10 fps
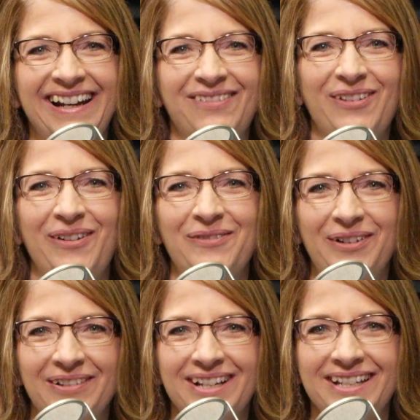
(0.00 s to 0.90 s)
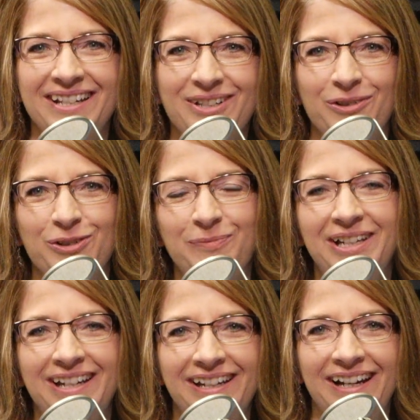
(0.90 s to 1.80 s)
you haven't found us on social
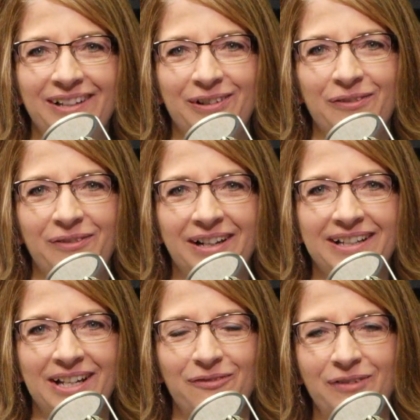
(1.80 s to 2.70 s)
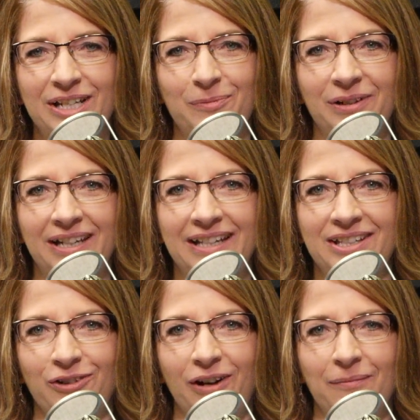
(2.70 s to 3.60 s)
media yet, you can find us at Facebook,
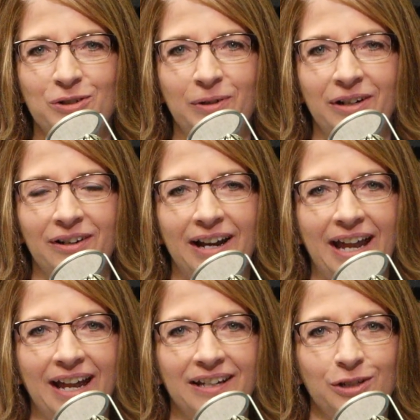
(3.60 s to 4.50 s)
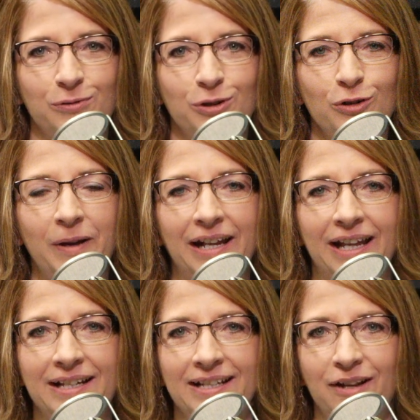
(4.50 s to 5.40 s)
Instagram, Twitter, and YouTube at
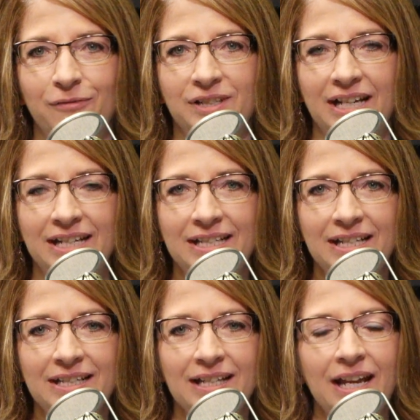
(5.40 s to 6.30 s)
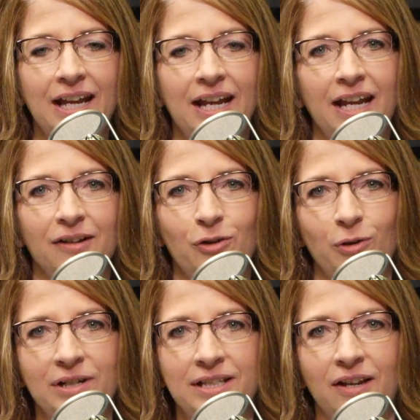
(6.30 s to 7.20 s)
SF Diocese. And of
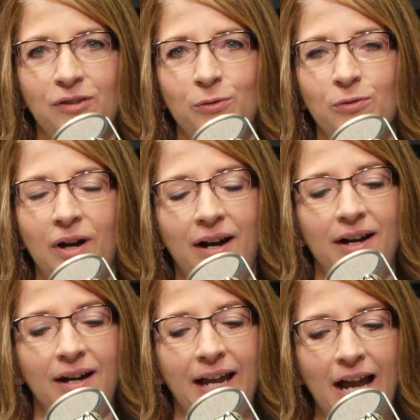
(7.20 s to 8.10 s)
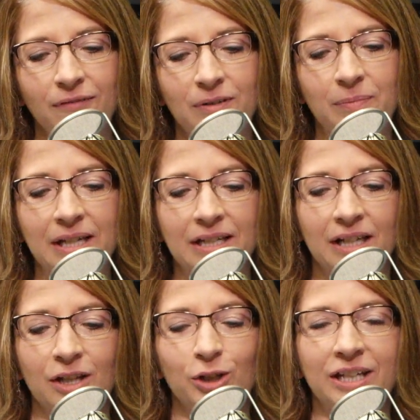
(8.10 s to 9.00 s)
course, if you haven't been
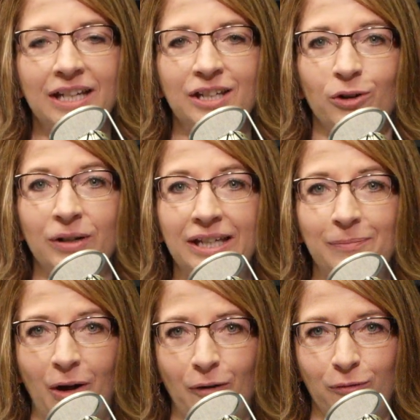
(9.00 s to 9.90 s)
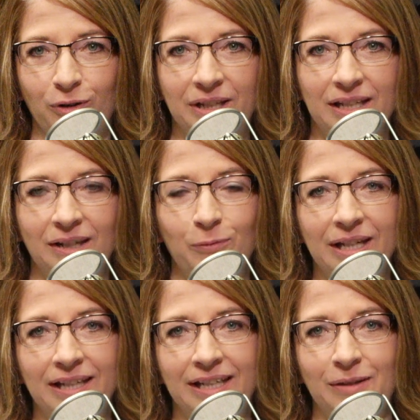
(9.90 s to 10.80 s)
looking in your email for the
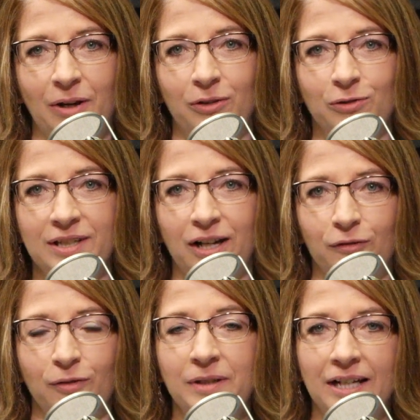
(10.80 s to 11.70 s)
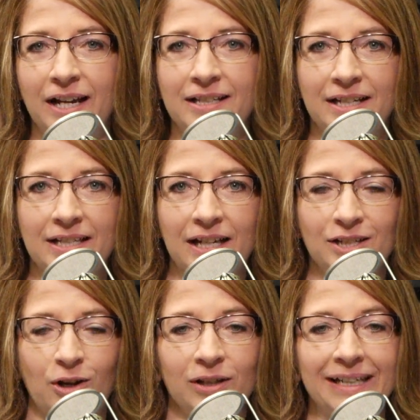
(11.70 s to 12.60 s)
weekly email newsletter from the diocese, that is
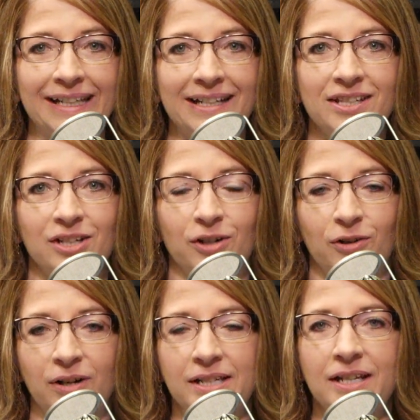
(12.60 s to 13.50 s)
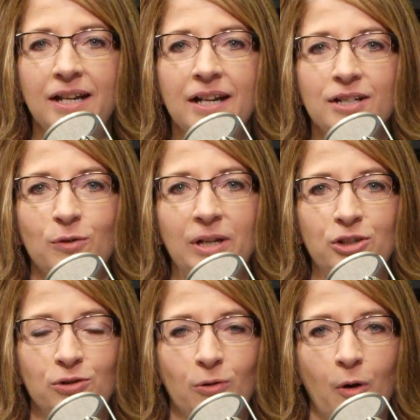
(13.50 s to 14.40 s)
called Against the Current. So make
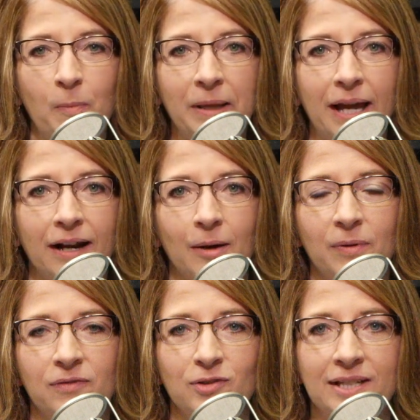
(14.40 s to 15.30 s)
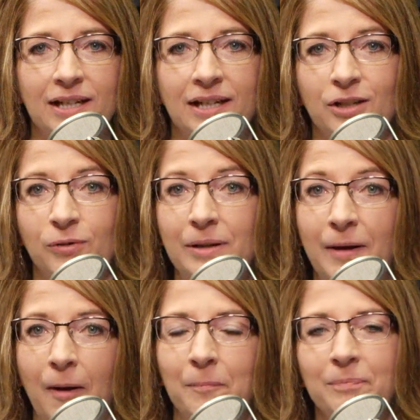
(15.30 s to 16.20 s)
sure you open that up if you see it in your
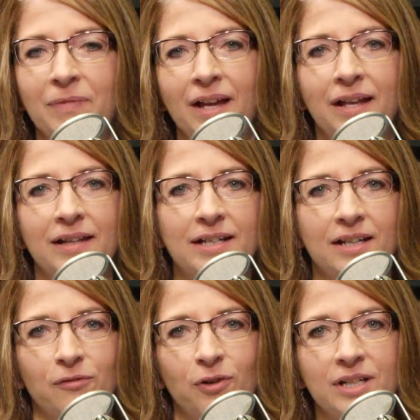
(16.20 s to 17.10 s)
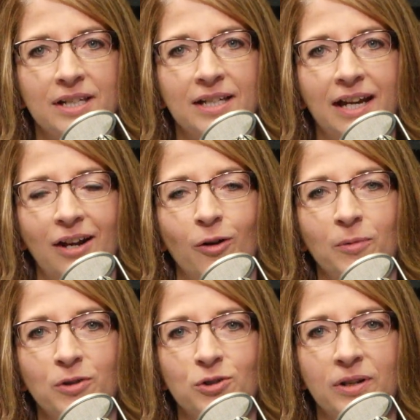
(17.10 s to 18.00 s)
email. That's it for us today. Hope
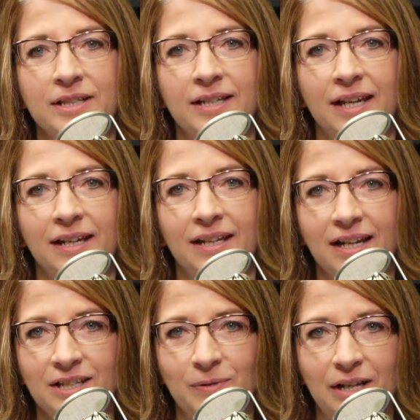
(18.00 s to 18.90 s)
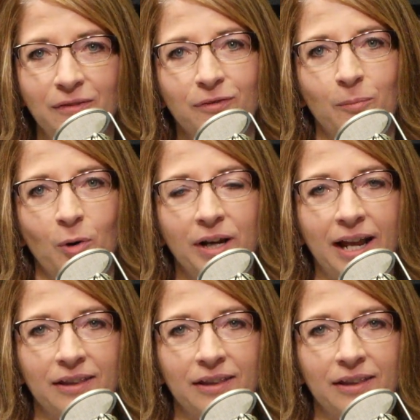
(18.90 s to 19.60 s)
you'll join us again next week for more Catholic